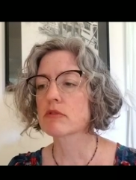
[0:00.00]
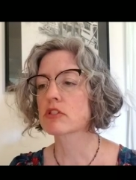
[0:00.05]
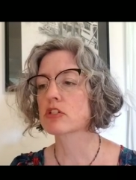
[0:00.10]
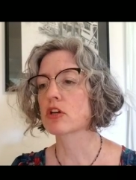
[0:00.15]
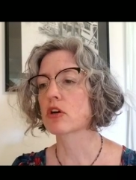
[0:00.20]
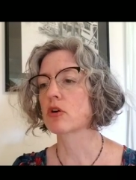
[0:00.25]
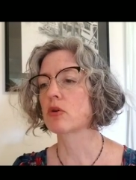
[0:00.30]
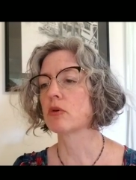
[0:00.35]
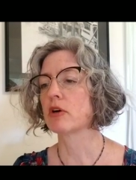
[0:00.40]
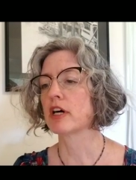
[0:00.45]

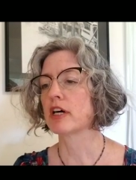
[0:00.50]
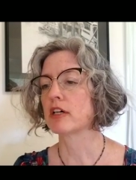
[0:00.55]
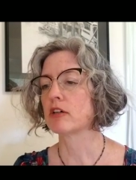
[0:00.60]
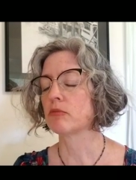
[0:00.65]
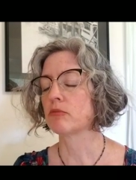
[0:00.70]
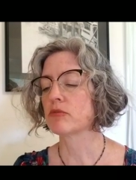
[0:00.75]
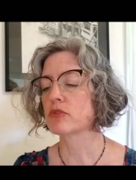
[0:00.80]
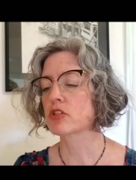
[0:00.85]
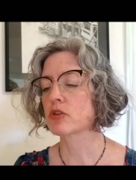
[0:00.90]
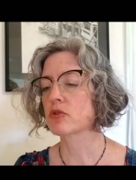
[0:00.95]
So,
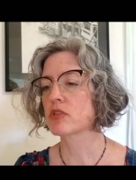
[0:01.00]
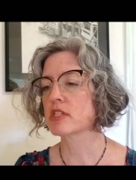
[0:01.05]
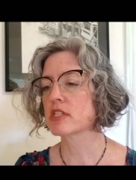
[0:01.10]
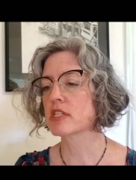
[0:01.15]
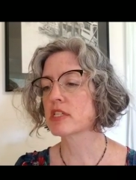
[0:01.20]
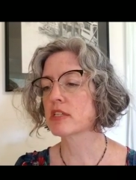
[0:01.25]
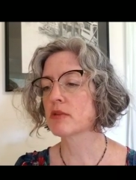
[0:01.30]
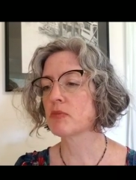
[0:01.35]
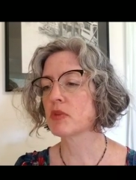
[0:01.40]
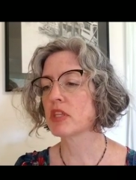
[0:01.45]
um, so this
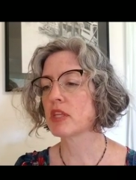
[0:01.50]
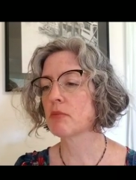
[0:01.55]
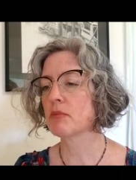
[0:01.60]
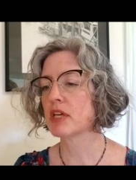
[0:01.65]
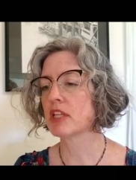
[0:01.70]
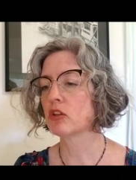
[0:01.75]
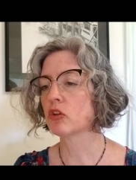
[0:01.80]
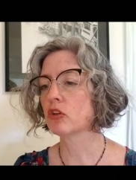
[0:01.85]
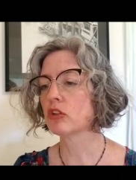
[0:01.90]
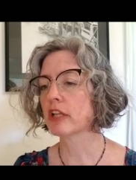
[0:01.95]
is something that
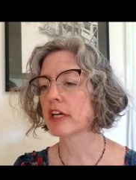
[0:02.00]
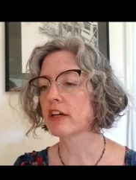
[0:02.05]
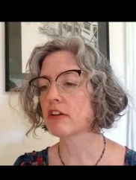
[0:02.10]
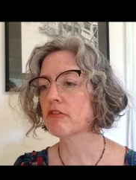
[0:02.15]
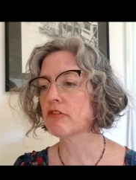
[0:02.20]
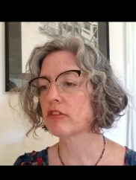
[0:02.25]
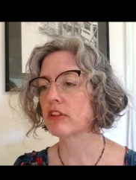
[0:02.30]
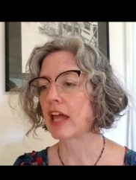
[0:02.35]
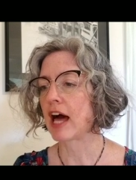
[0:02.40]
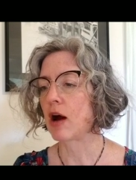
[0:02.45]
may look like a
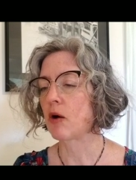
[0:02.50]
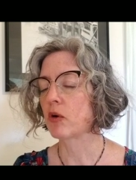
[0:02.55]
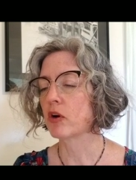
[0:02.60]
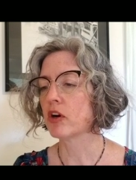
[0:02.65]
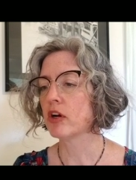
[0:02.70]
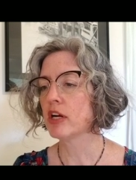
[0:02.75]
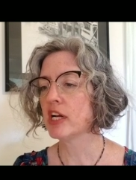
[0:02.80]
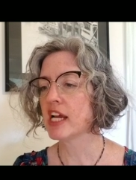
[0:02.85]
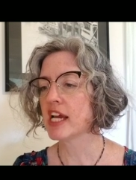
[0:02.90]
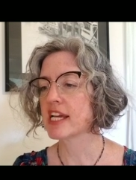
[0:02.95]

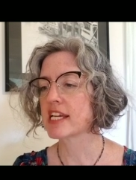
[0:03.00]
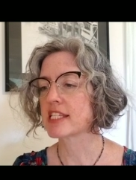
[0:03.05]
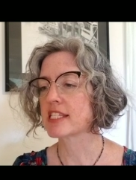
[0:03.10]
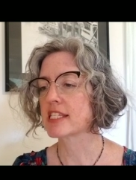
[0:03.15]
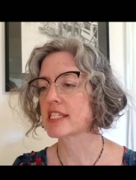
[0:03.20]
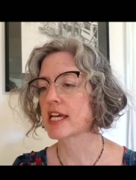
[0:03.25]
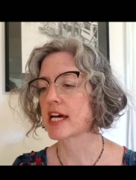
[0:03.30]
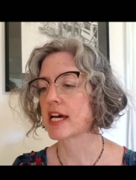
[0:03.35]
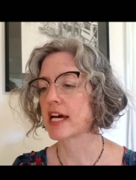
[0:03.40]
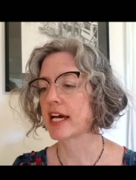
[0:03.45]
flower.
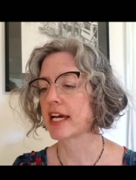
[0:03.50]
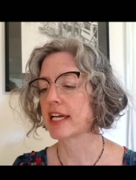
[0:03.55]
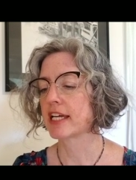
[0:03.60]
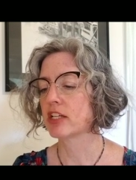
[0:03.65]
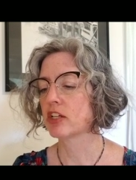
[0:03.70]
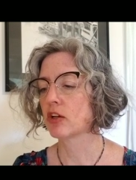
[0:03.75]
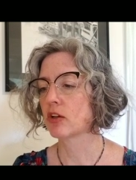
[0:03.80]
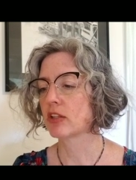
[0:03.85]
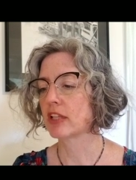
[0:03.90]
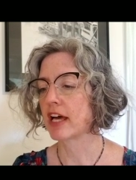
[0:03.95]
It's uh,
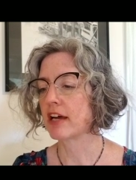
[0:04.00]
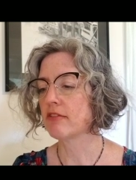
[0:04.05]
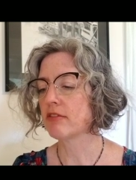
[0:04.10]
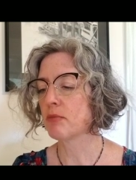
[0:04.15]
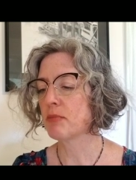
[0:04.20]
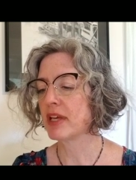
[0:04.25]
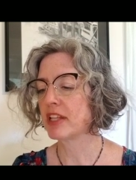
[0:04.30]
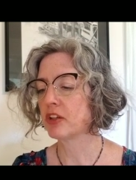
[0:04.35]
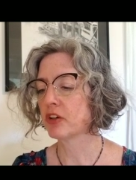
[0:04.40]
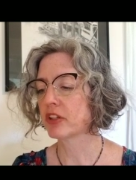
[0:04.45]
in your life. It
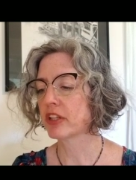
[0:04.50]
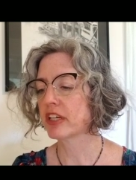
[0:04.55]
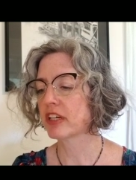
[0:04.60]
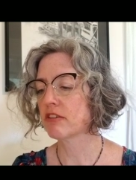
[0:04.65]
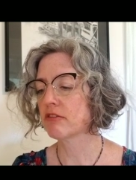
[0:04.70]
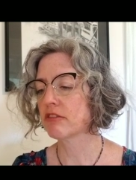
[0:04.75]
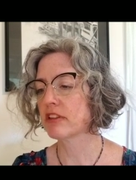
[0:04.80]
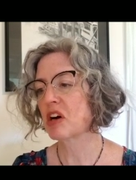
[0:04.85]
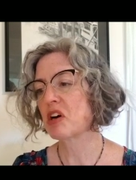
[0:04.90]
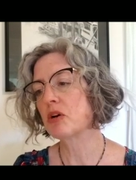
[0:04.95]
may look like
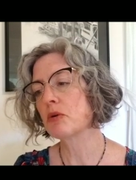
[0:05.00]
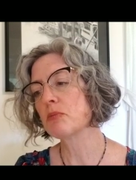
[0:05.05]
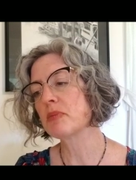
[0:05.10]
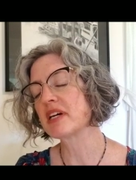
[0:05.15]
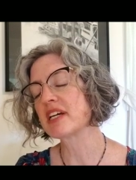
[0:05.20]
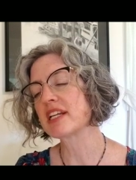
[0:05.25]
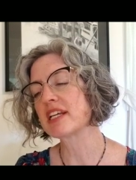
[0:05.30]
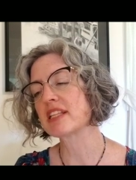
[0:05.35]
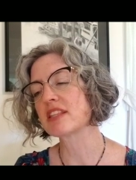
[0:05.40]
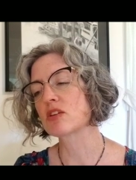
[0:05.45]
a flower,
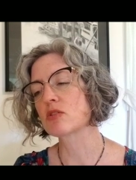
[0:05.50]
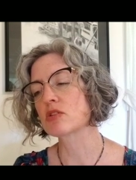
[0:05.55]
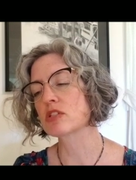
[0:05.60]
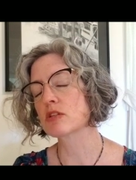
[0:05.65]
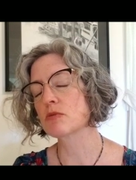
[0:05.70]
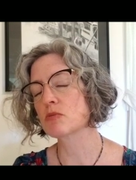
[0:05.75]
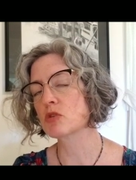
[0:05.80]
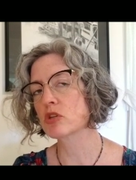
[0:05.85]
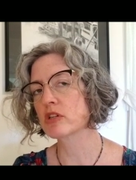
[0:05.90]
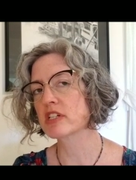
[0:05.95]
but there's
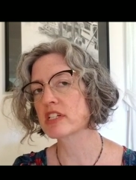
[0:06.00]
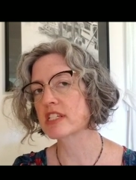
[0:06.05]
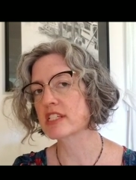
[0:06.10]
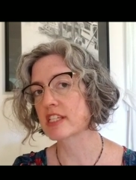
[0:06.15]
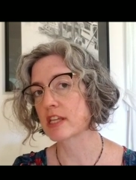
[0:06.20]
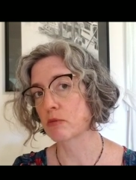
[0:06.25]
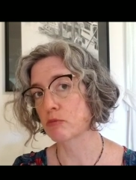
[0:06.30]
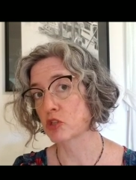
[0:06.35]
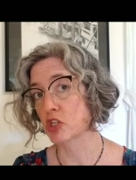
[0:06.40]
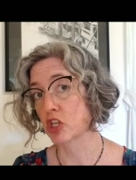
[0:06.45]
some sort of
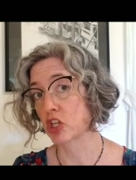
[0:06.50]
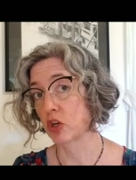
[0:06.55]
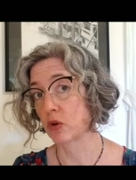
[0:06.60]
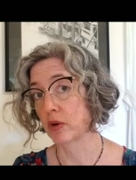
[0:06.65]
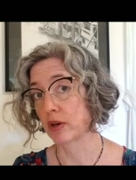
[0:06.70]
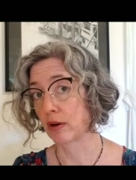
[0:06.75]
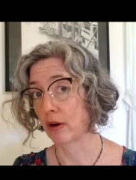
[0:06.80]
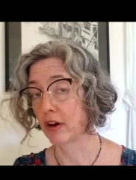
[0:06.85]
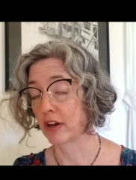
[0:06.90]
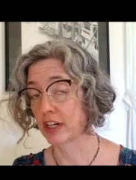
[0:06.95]
deception
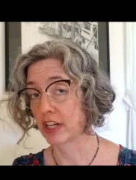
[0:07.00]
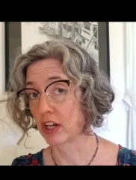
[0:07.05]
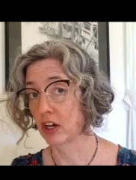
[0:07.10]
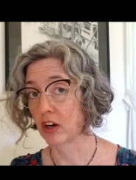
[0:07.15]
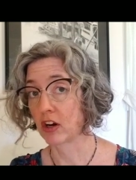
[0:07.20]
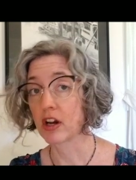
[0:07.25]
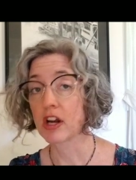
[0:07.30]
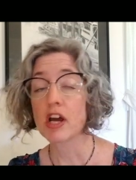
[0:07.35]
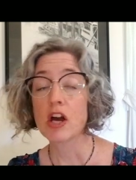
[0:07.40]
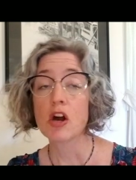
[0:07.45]
going on here.